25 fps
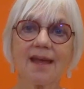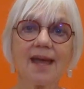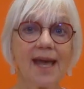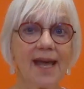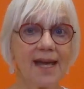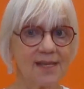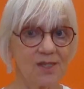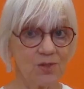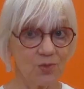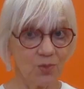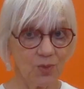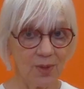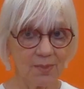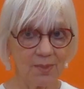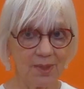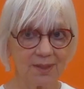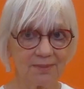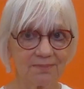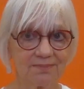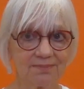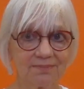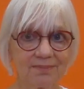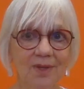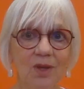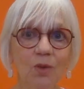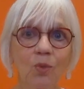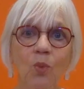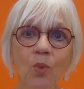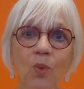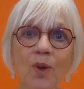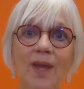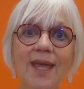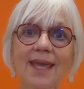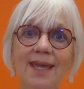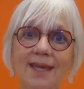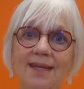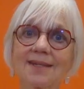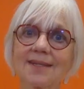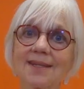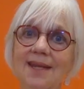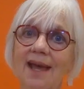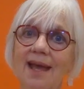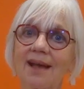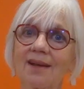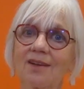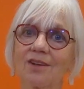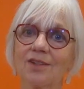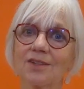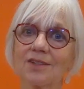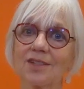As women, we can
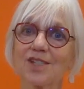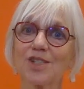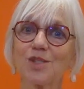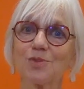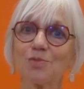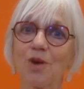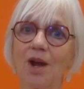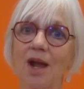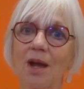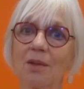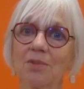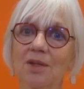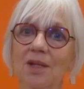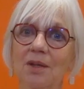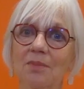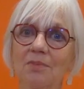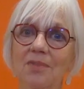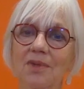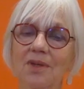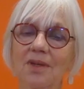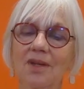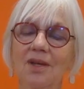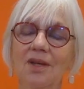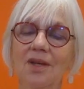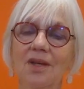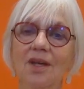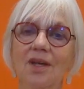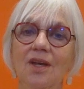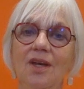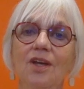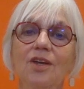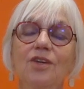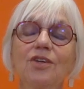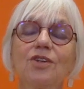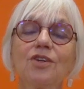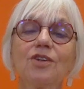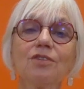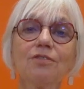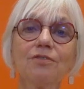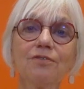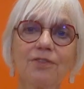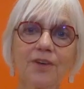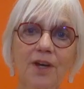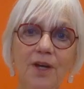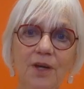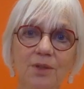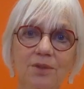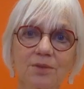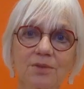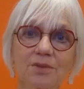tackle this problem. Your
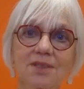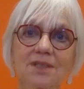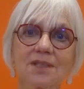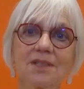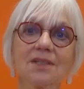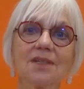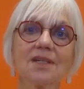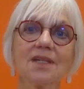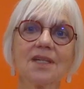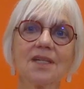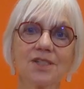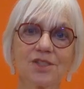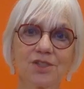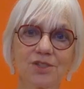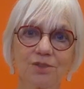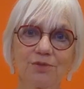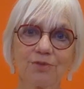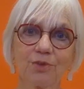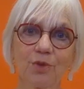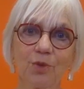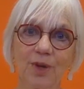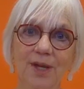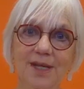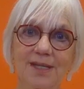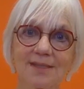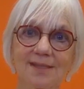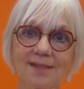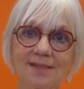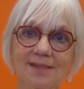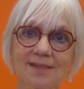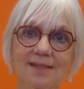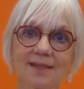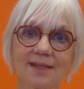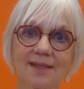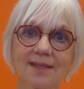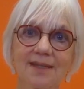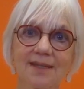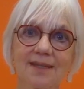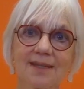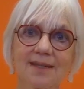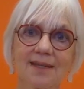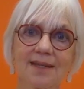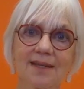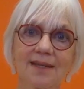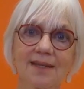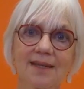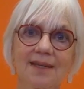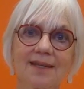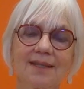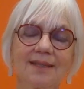vote is your voice.
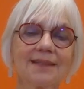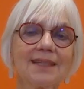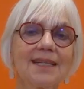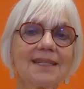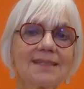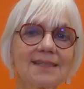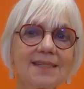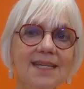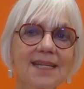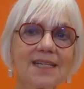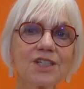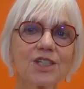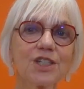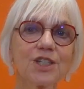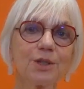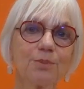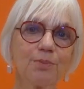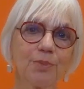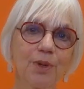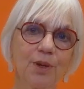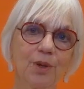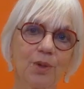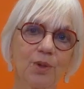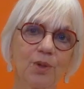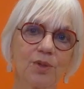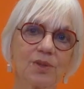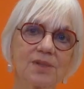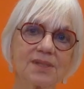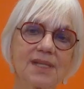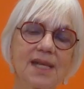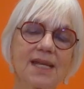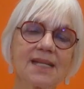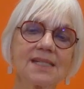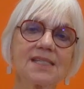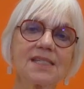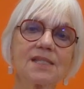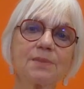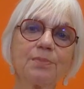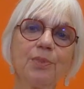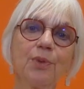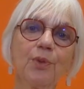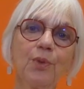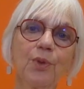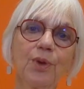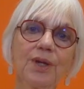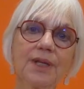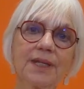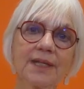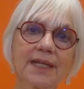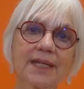Let's get to the polls and
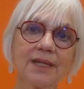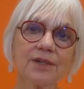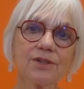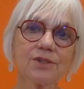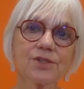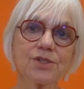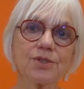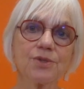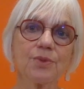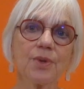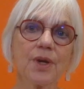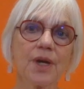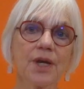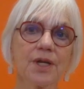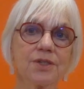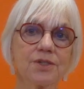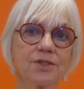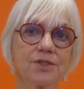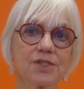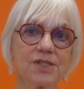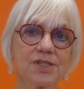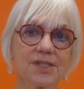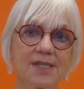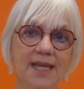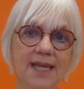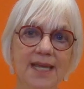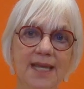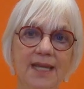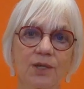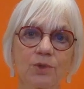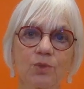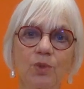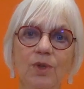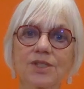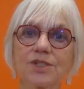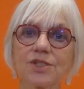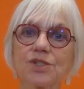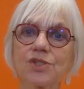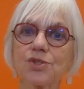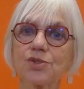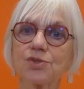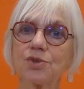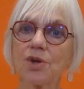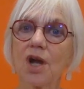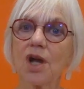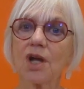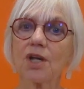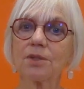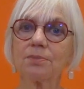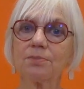support leaders who understand what
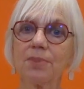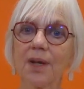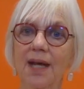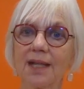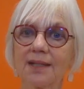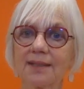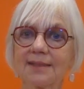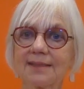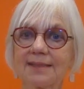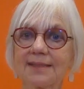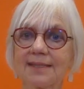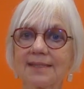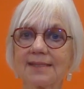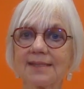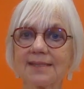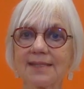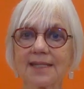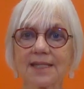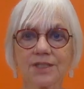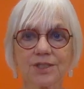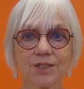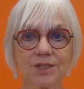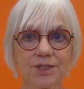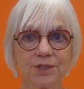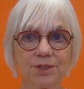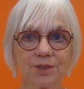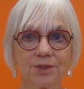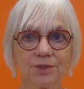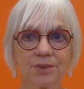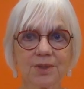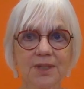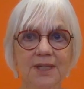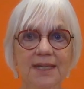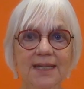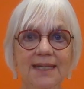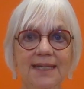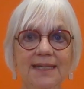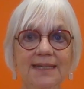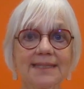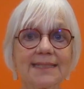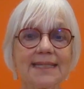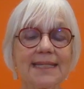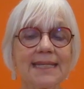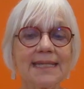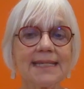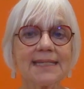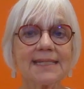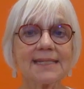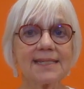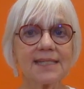strong policies can do to
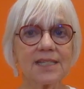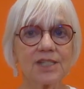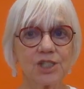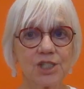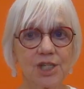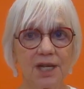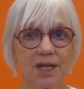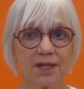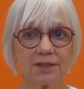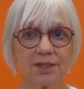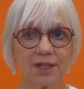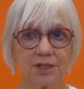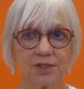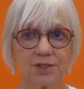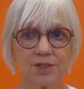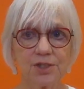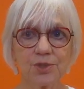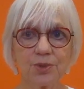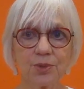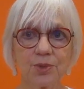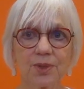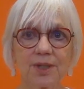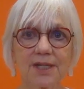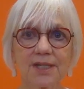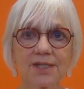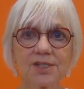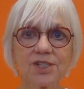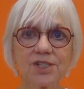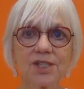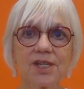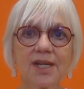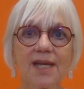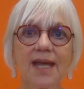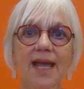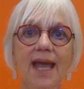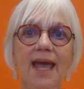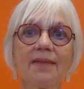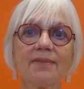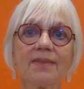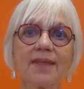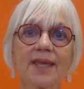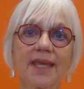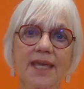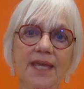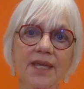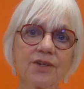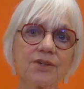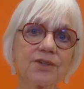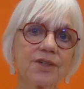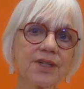ease the childcare shortage and the
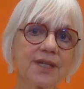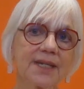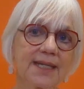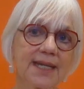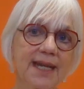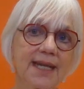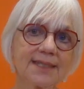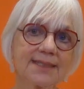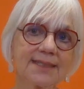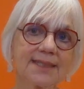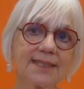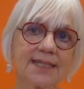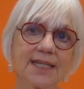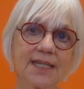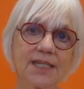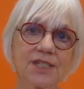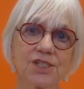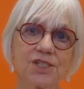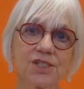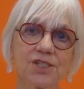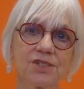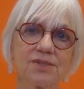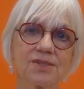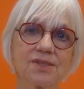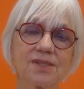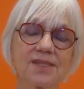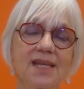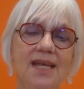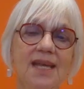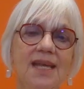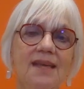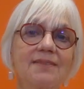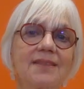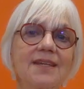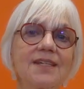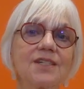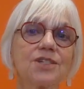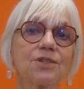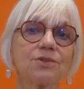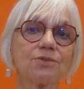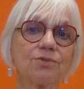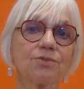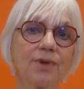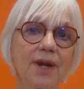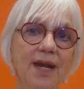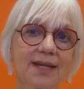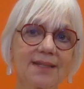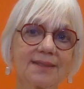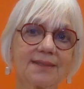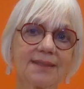interconnected issues that
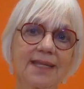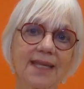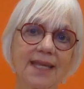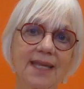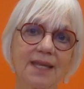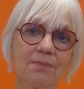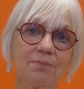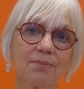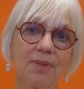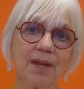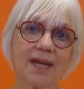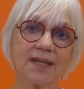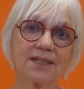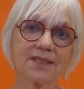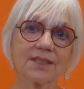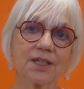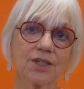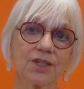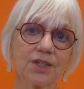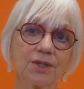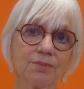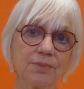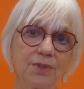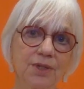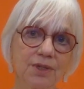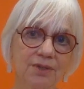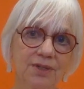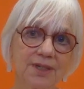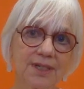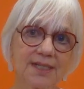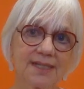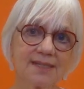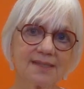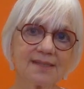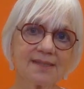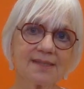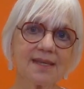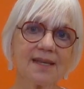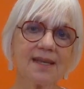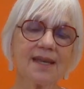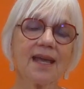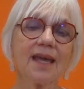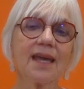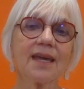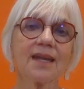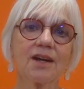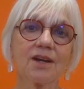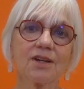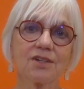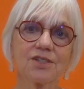directly impact our communities
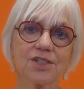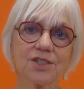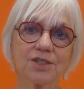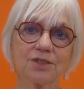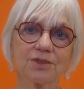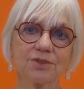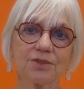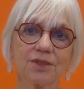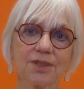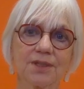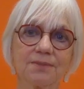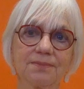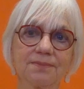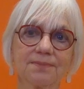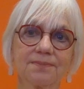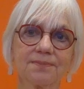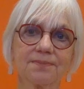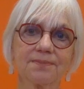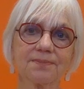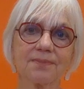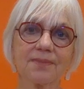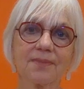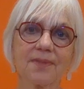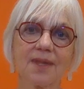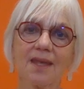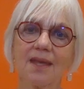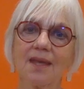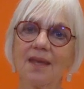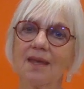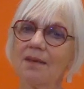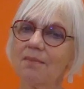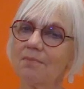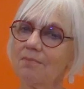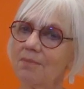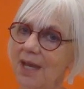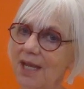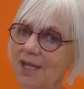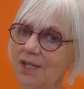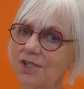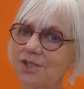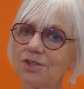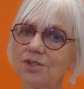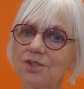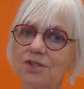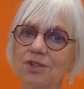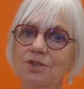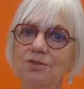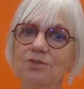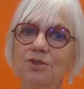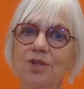and our children. Make sure
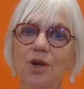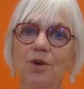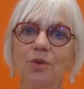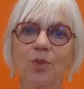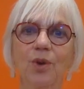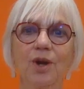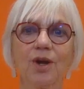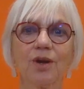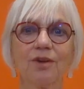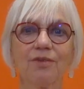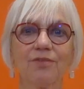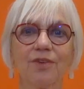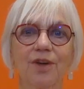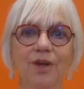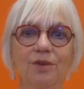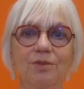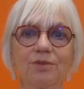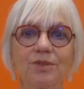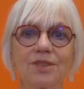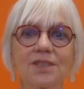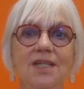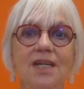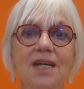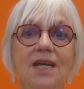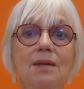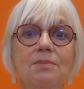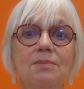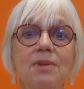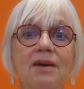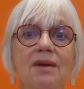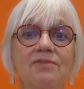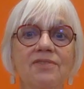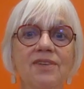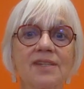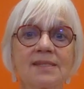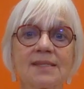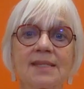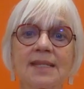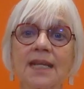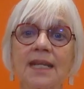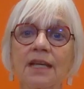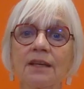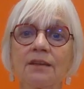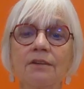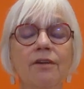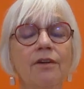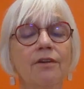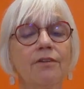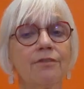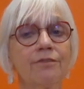you know where to vote by
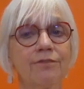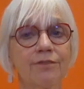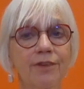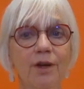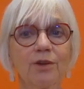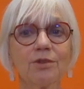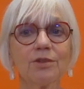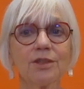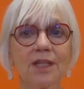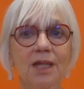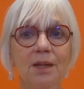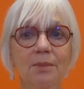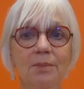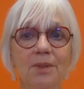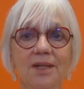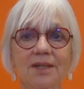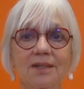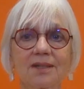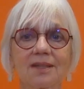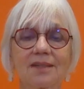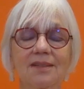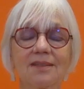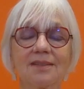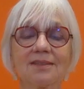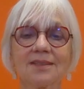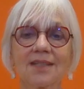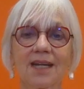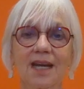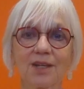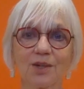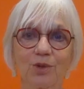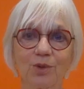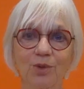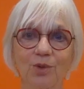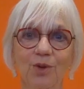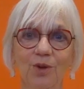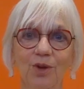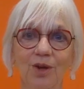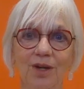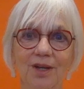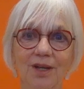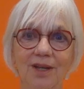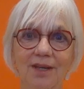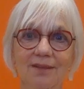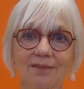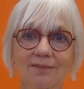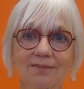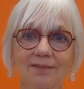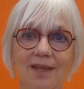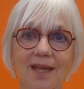visiting votelubbock.org,
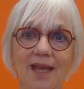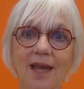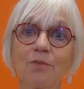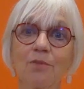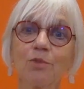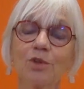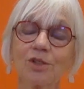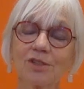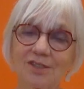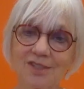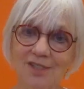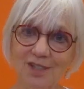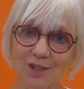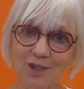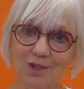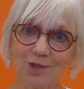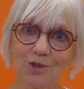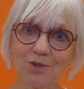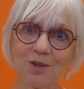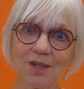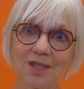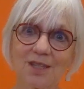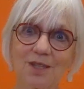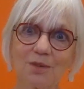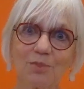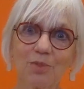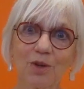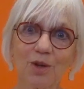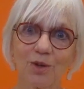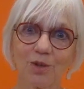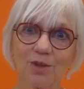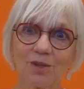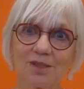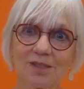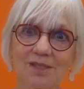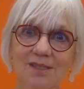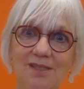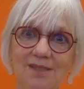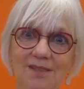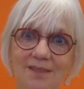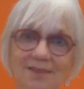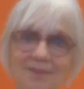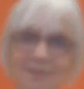and we'll see you at the polls.